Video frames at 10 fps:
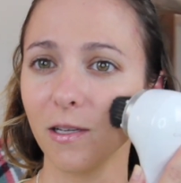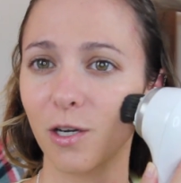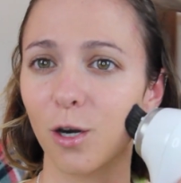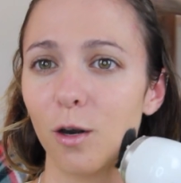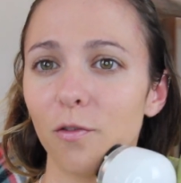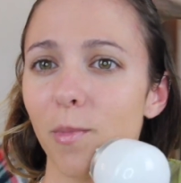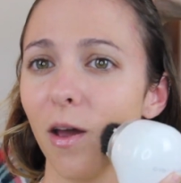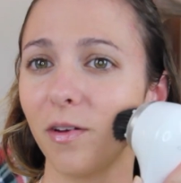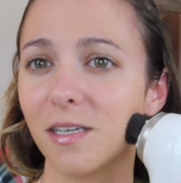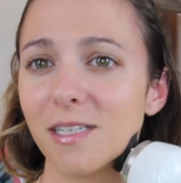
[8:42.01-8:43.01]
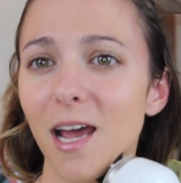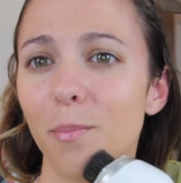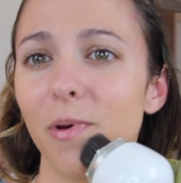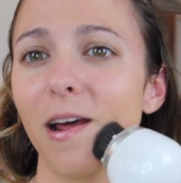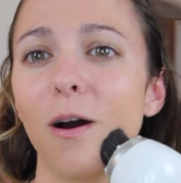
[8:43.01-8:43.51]
doesn't hurt from having to
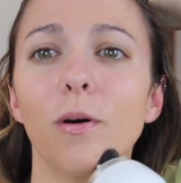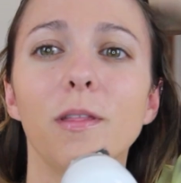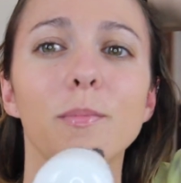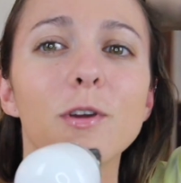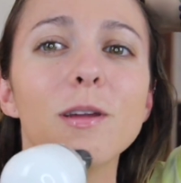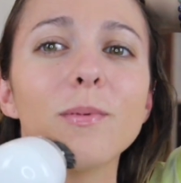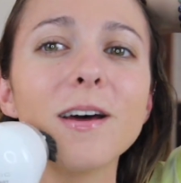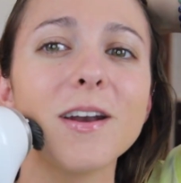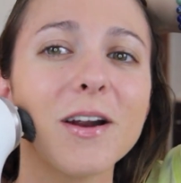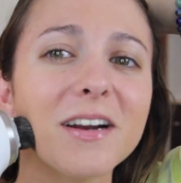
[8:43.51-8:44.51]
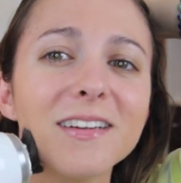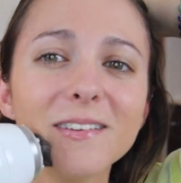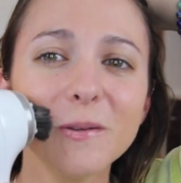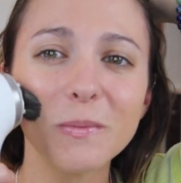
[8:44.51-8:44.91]
tap it out with the Beauty Blender.